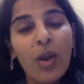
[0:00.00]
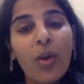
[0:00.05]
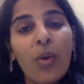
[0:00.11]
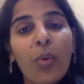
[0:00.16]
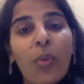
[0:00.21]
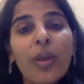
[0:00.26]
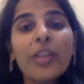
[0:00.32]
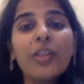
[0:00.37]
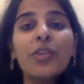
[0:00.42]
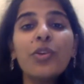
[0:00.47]

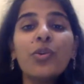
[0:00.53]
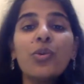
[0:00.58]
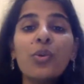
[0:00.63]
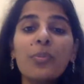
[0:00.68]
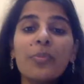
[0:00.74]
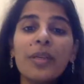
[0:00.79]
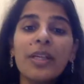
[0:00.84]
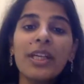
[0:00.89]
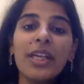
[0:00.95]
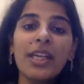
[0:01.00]
When you
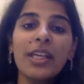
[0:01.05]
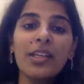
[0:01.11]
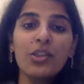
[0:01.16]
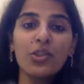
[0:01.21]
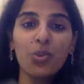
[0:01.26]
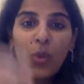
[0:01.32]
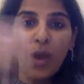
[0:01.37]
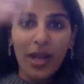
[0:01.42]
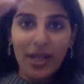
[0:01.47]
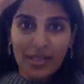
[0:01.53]
begin
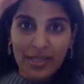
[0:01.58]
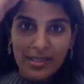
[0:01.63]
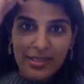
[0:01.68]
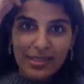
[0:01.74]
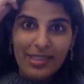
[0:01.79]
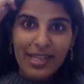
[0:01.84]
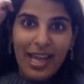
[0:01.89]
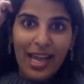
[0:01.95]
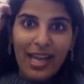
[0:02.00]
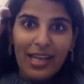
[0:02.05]
to
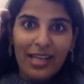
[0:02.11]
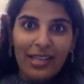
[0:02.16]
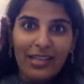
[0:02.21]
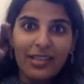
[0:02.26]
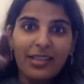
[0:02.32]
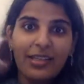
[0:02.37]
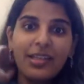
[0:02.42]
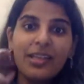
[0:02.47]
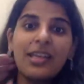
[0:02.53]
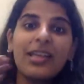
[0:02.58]
understand
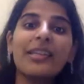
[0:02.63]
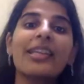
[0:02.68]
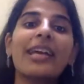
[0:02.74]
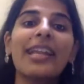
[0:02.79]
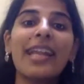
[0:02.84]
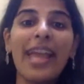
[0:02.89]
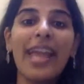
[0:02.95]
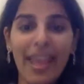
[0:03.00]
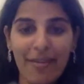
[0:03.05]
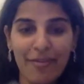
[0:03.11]

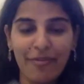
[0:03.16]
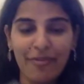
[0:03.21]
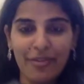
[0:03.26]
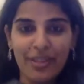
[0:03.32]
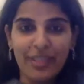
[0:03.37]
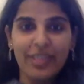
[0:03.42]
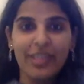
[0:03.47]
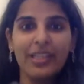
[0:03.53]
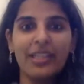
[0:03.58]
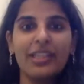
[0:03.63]
that
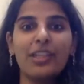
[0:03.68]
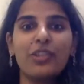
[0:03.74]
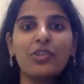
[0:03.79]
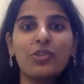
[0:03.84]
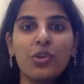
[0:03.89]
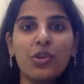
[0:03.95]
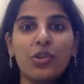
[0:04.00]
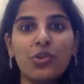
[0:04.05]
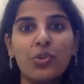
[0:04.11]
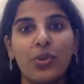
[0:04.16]
everything that
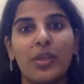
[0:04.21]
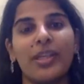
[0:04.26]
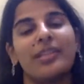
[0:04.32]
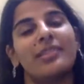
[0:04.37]
you are doing